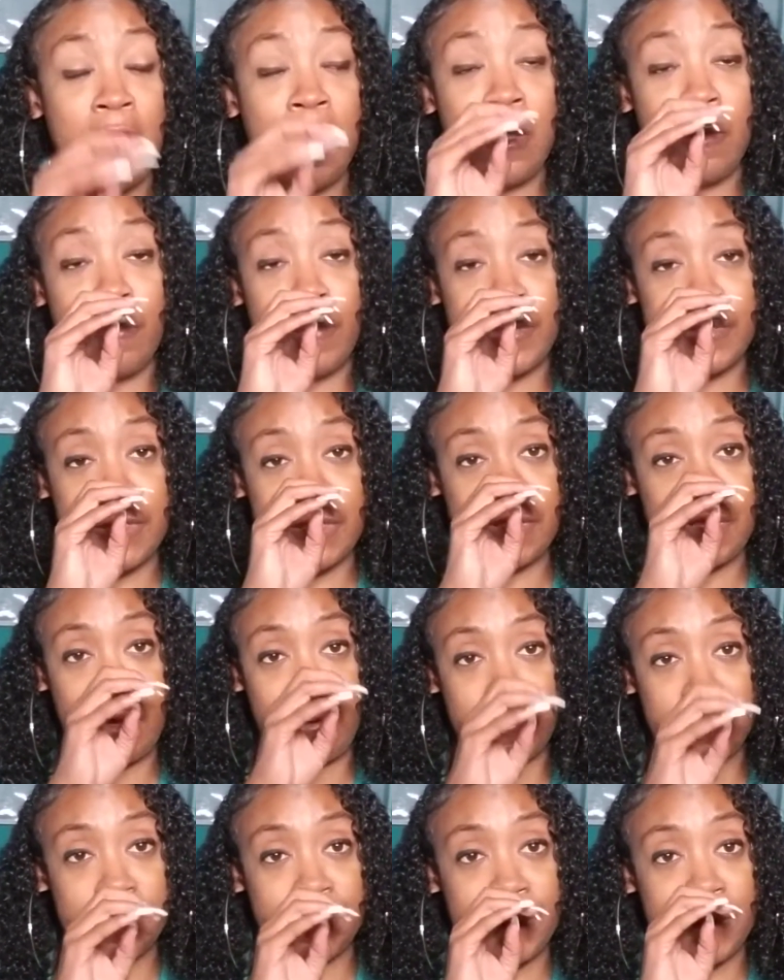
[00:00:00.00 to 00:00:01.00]
which I thought
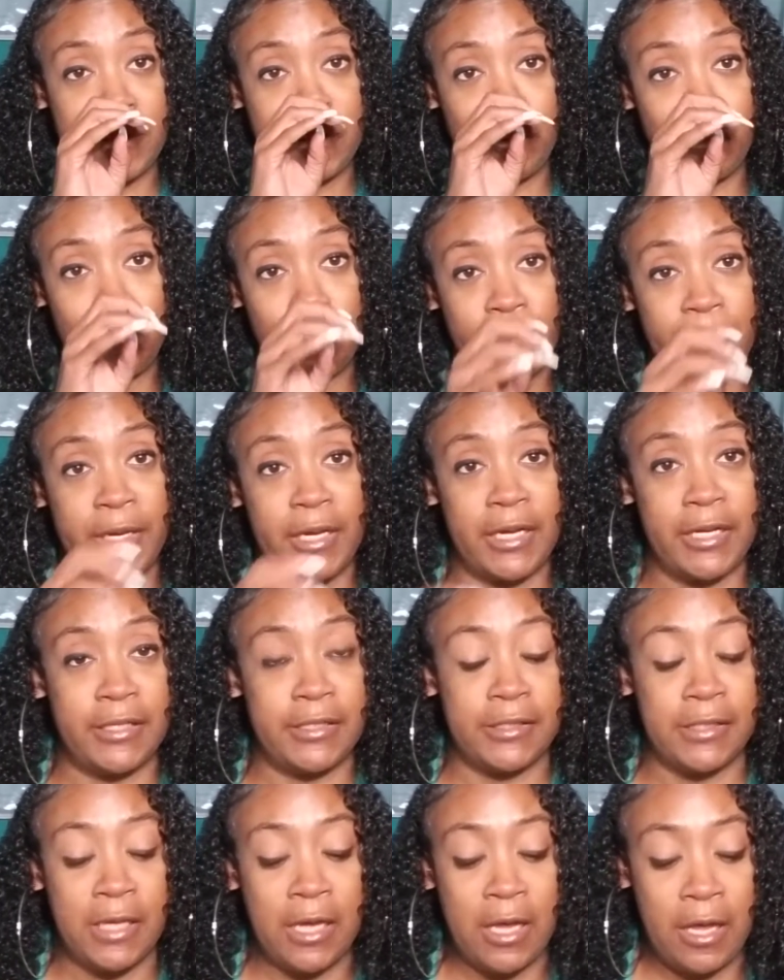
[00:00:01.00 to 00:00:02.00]
was pretty cool
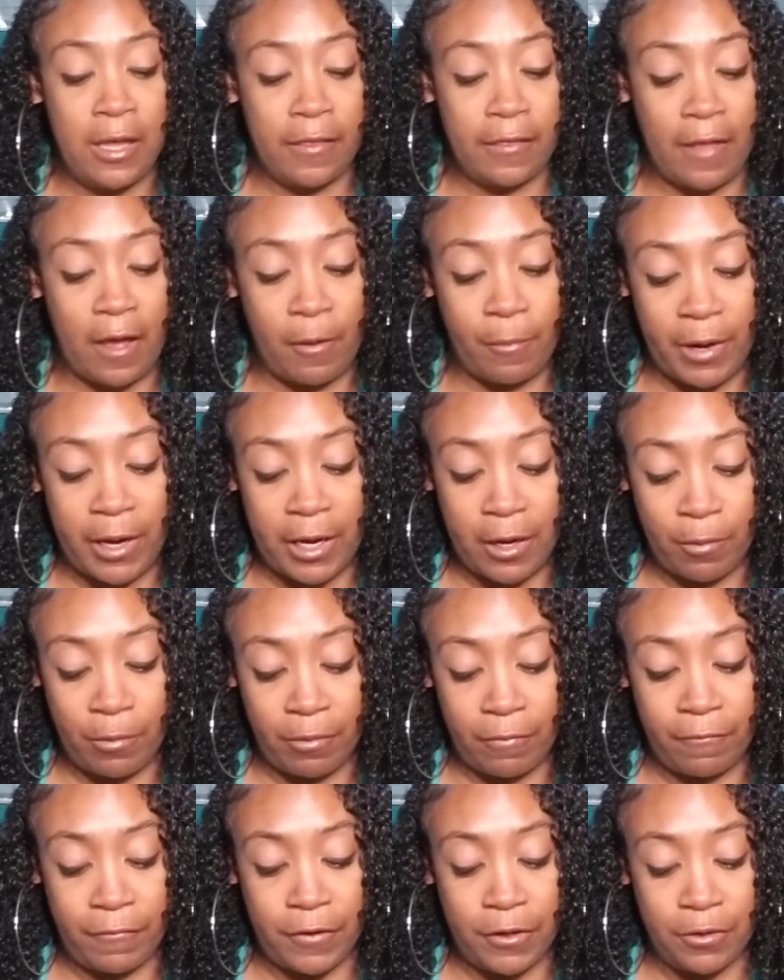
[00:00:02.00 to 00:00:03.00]
because that way
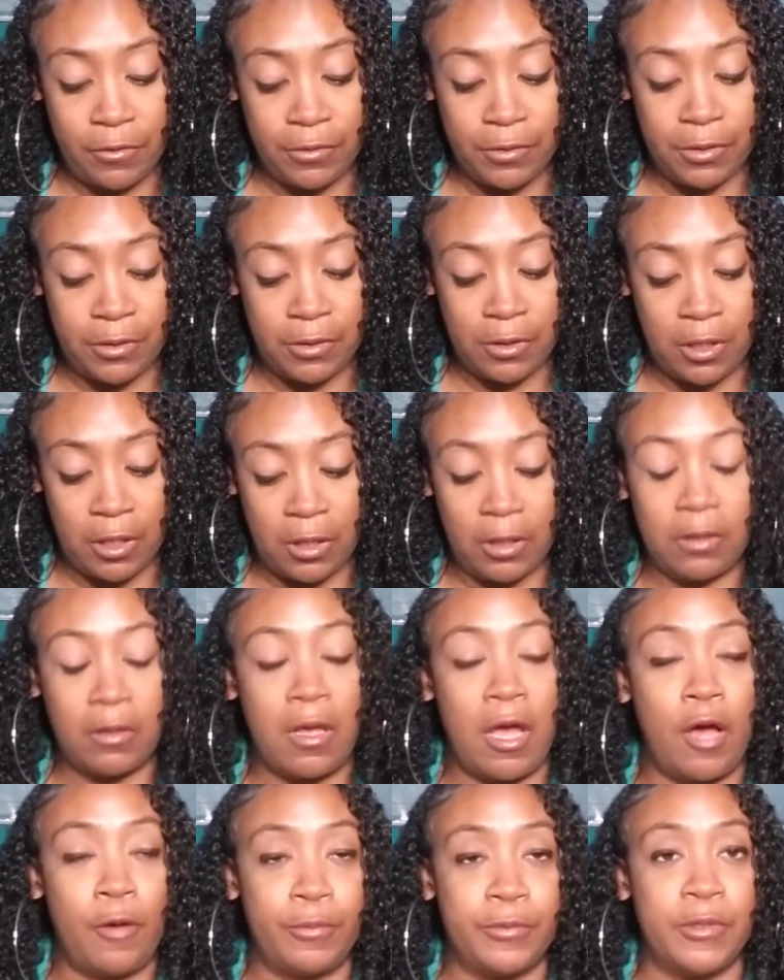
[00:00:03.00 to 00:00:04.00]
it
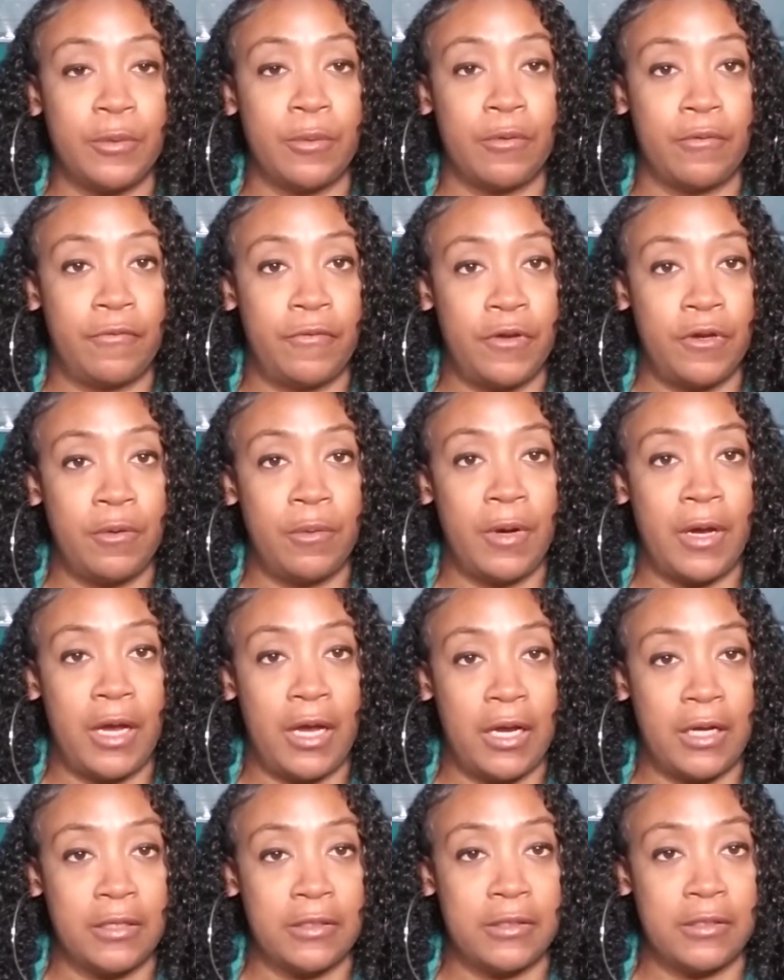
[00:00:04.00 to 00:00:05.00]
helps you review
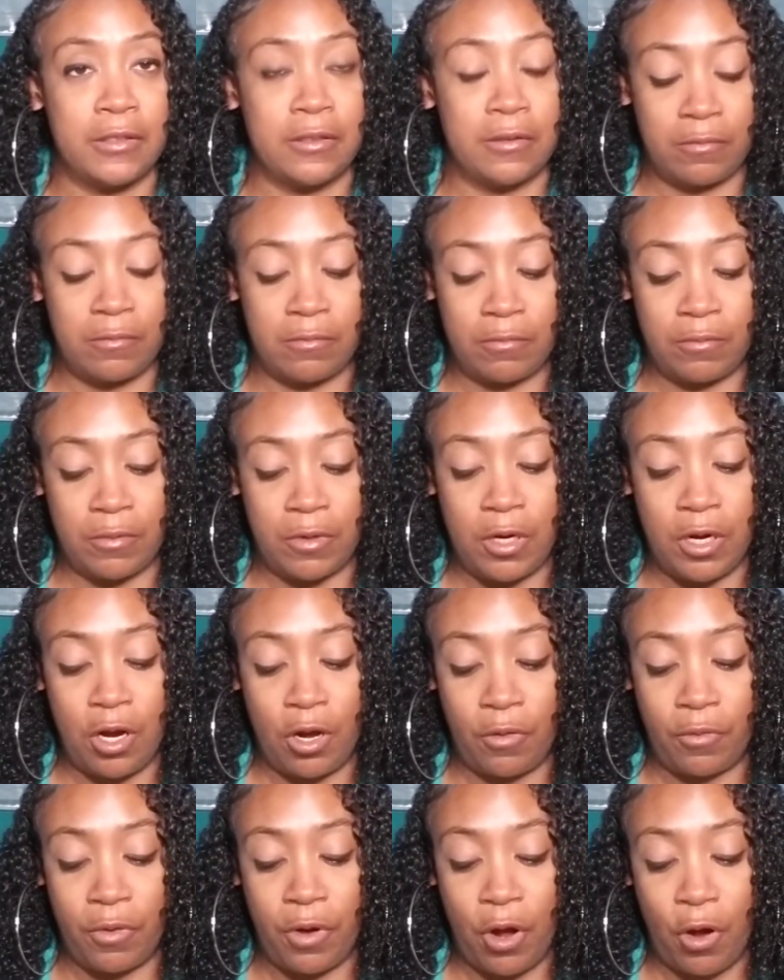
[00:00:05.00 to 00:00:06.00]
and
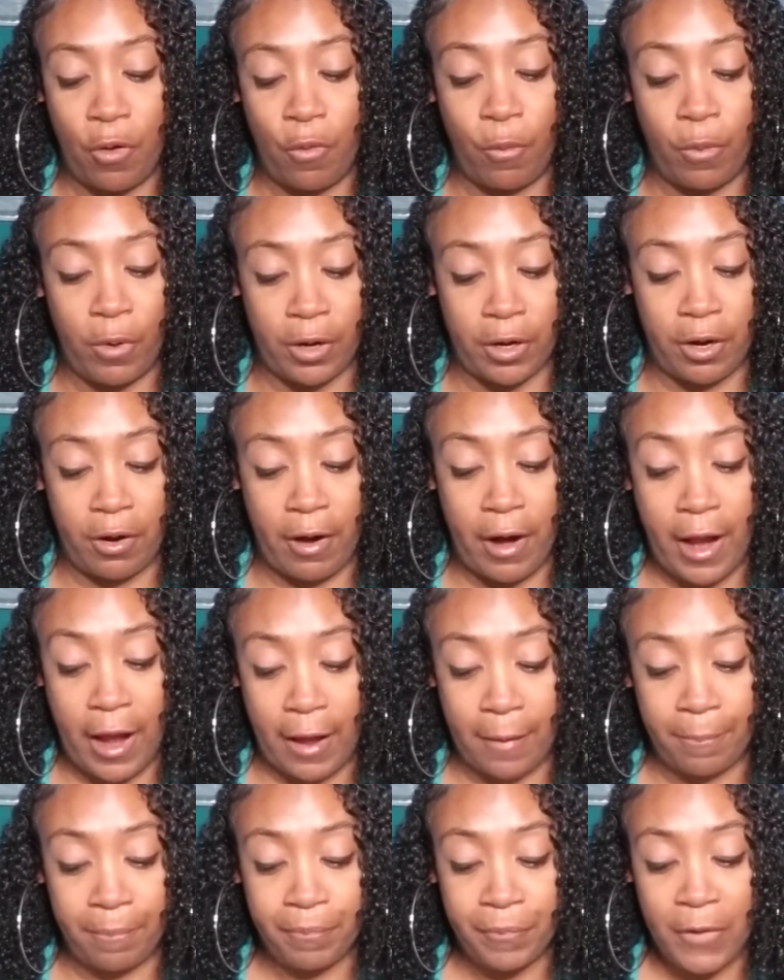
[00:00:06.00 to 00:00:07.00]
know where you're
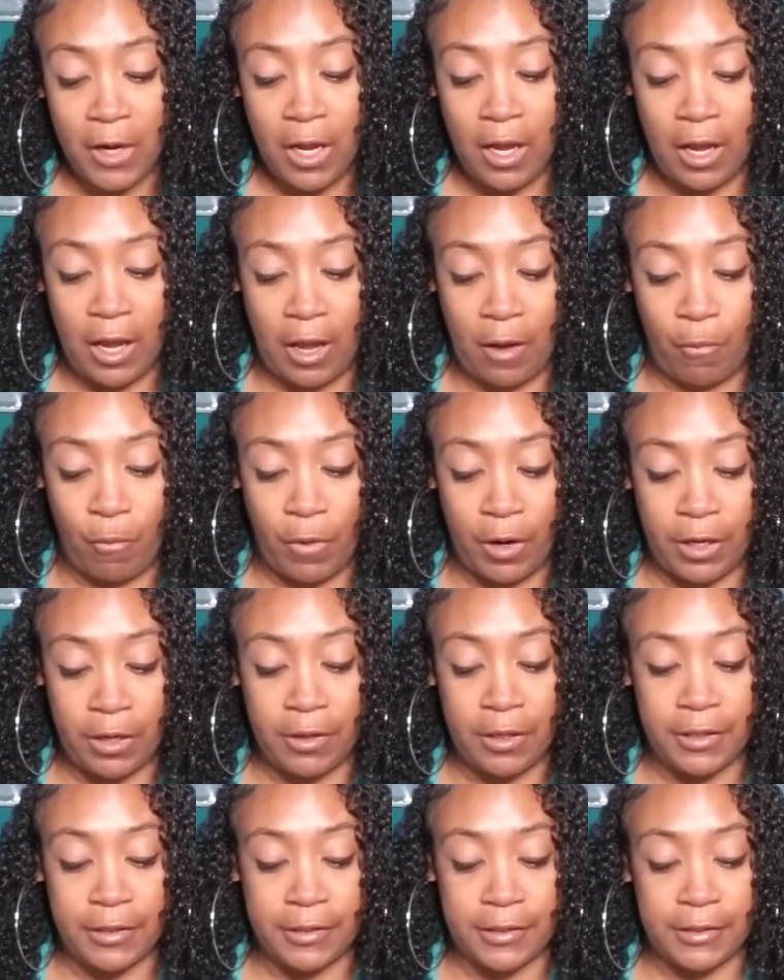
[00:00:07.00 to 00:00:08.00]
at and what you
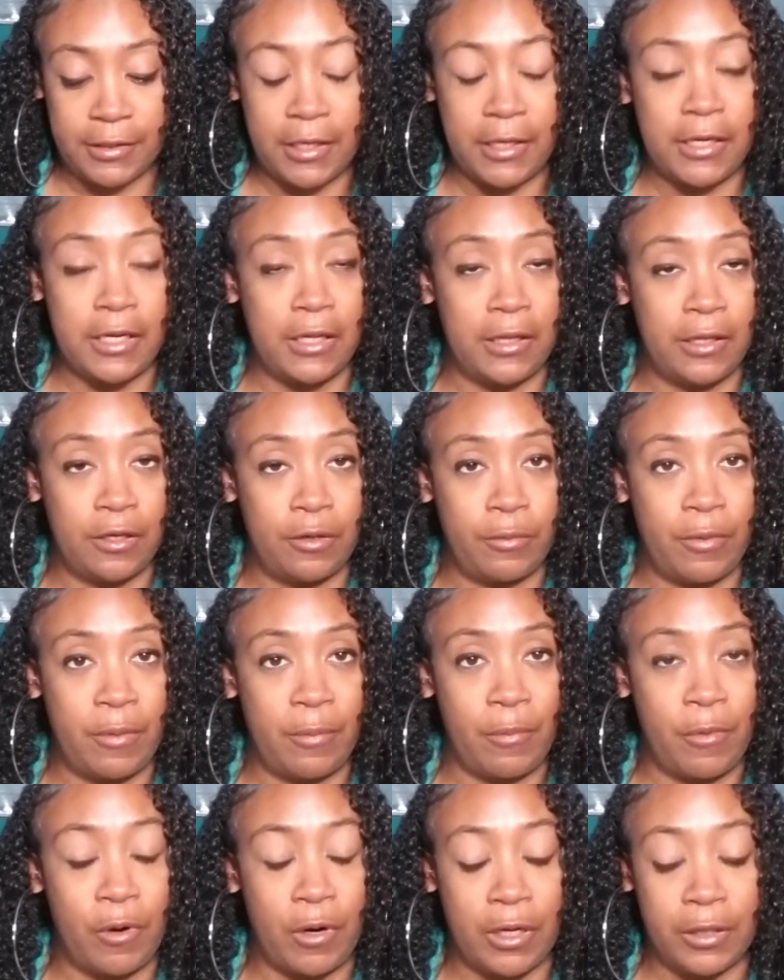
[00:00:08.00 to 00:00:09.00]
need to study a little bit
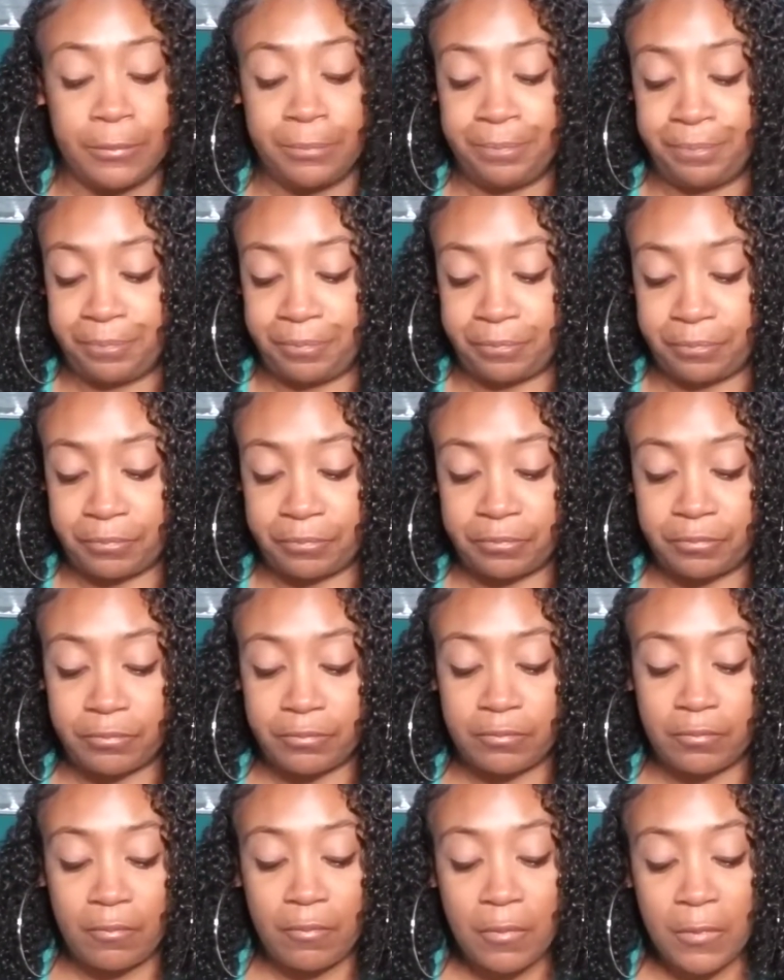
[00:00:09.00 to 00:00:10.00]
more.
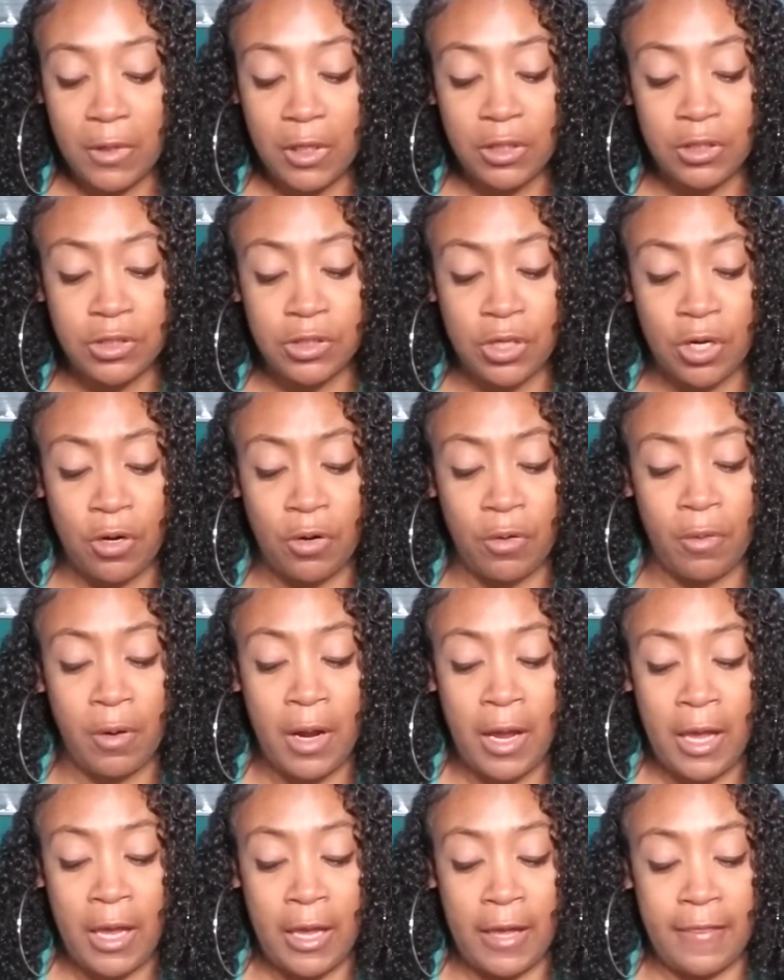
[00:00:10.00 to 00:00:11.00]
So
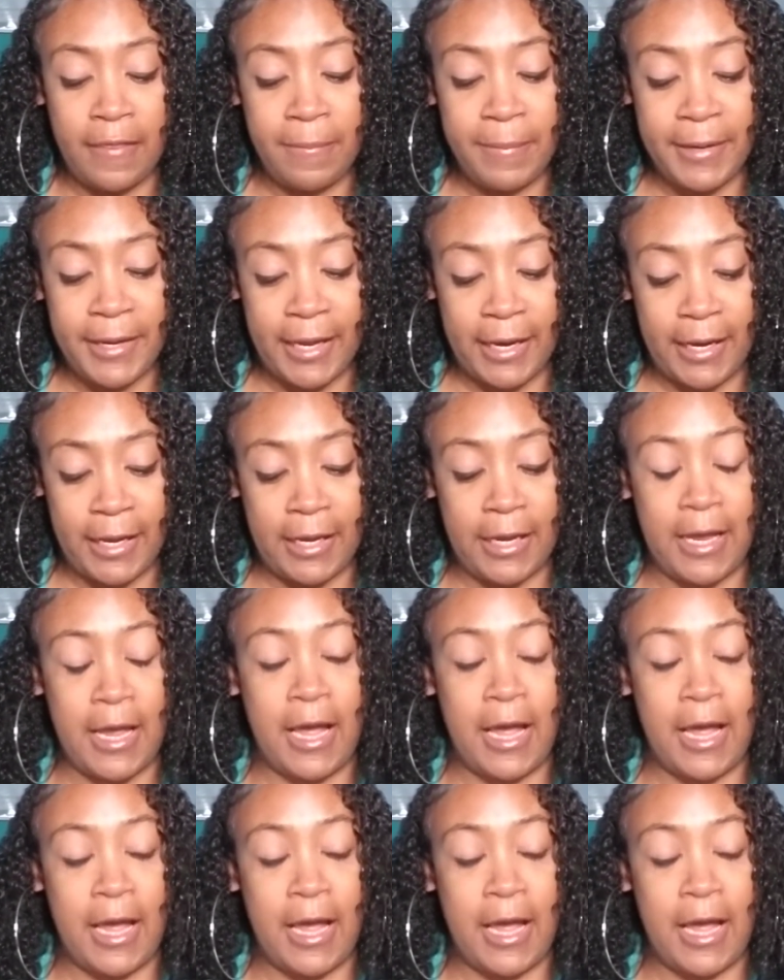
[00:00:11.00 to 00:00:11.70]
in the beginning, it